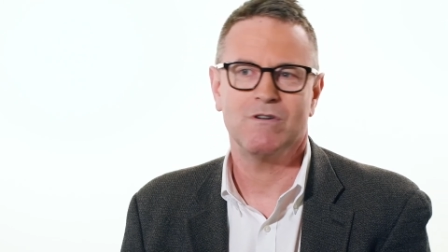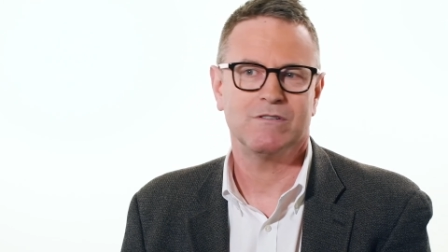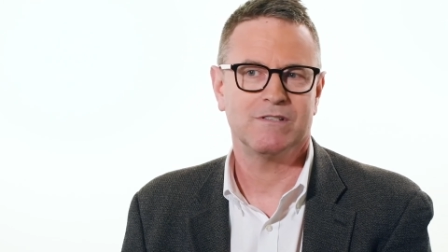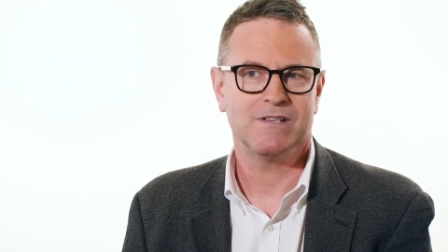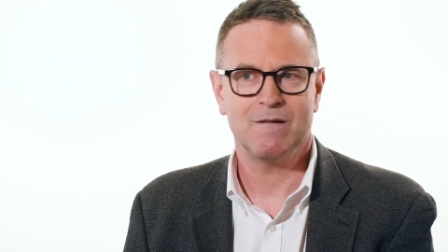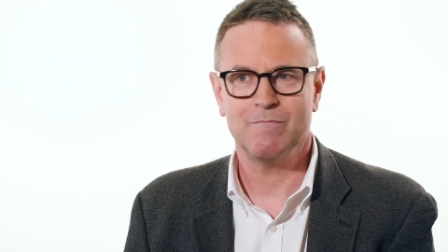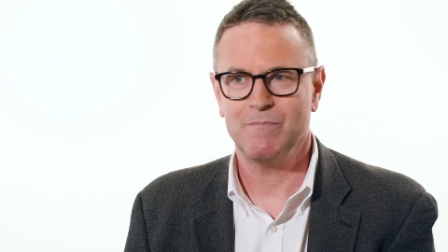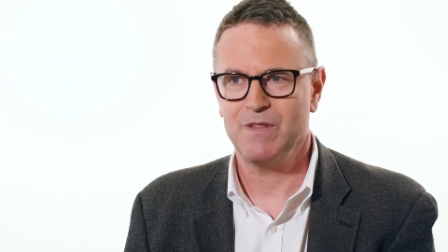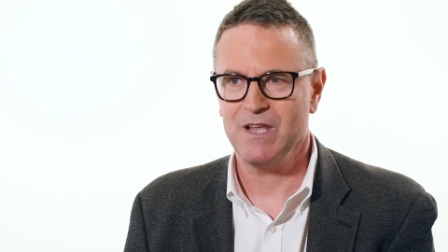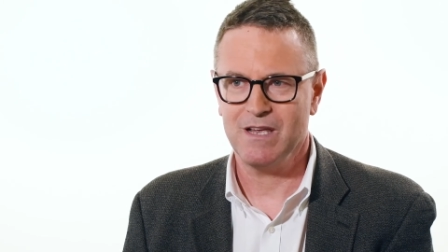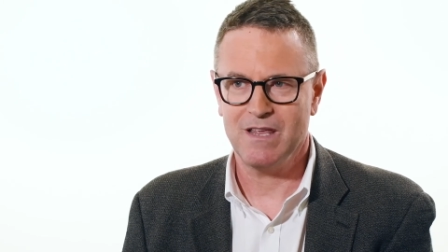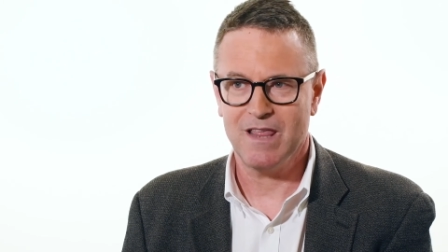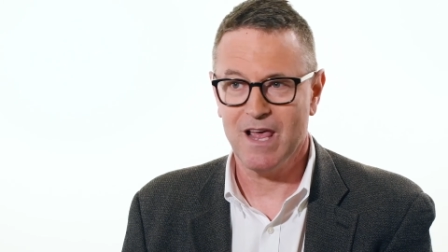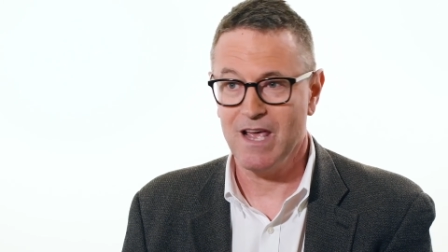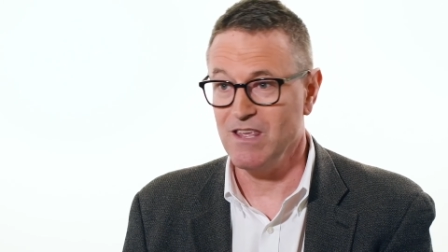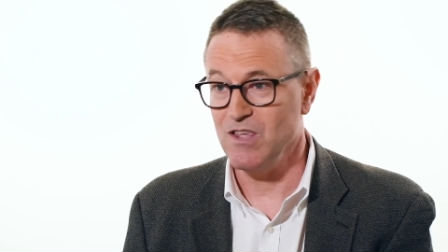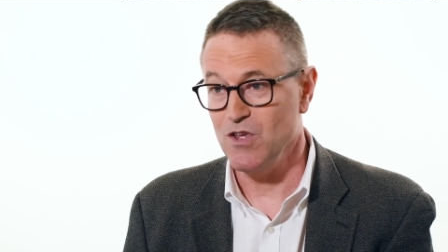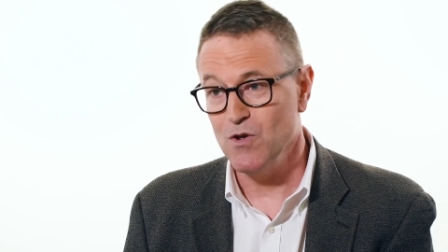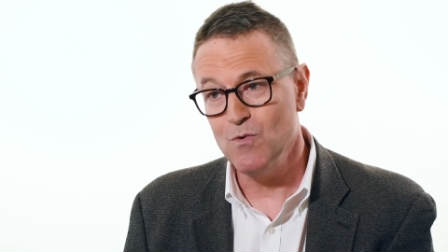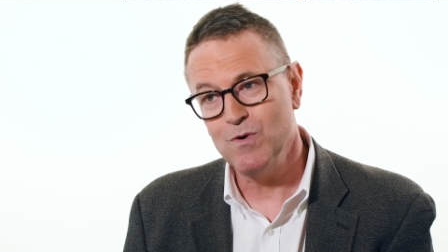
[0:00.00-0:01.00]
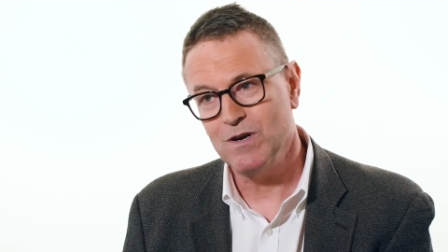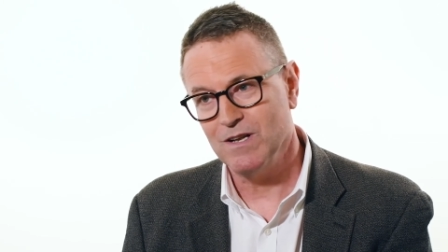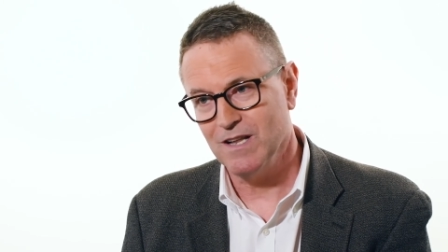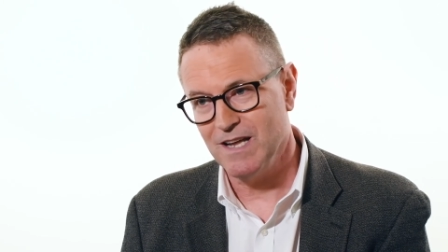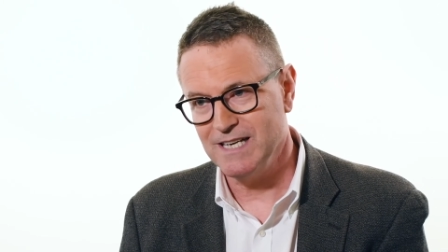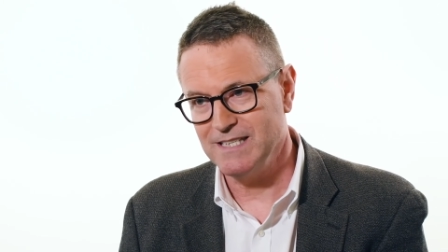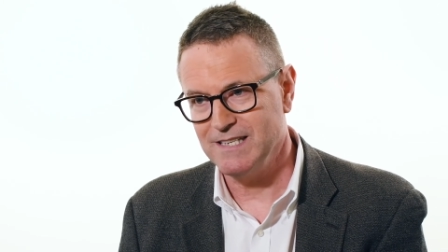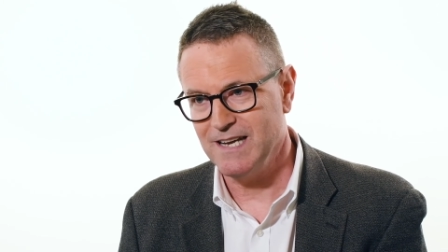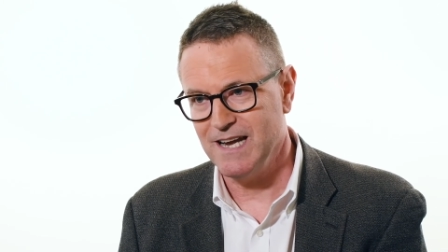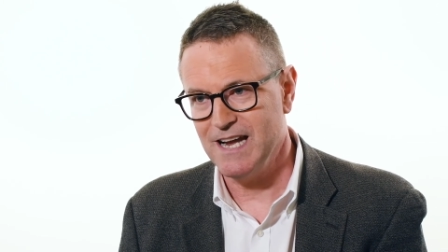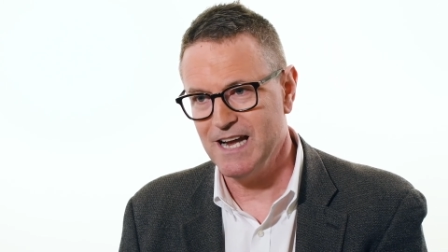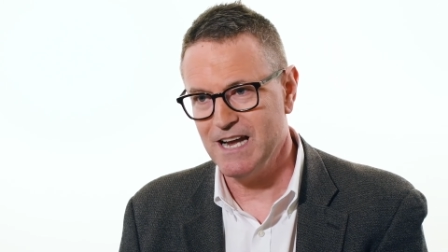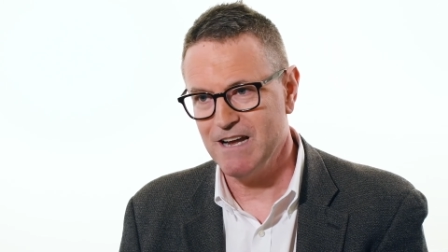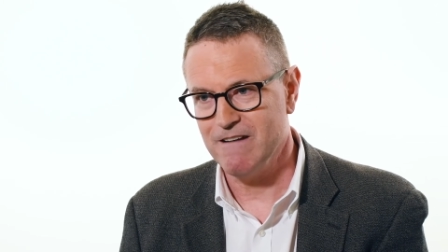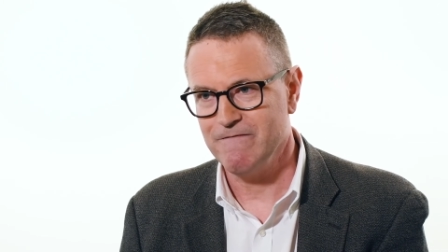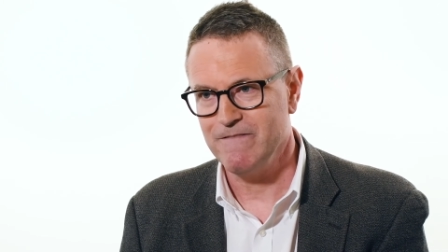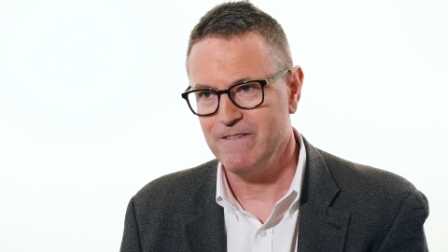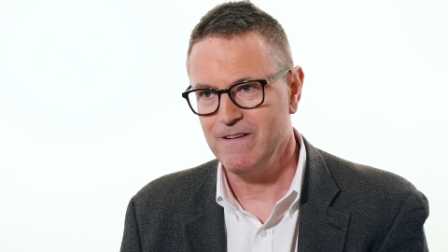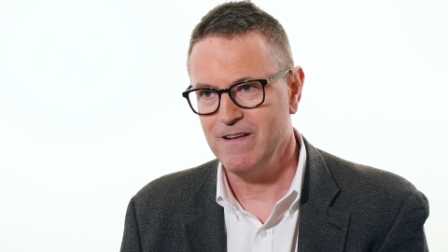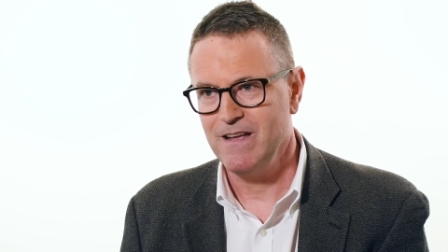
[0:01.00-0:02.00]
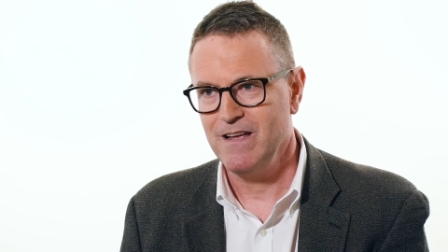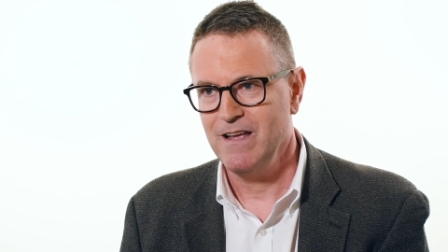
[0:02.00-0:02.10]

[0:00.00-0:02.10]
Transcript: or something that you would like to have.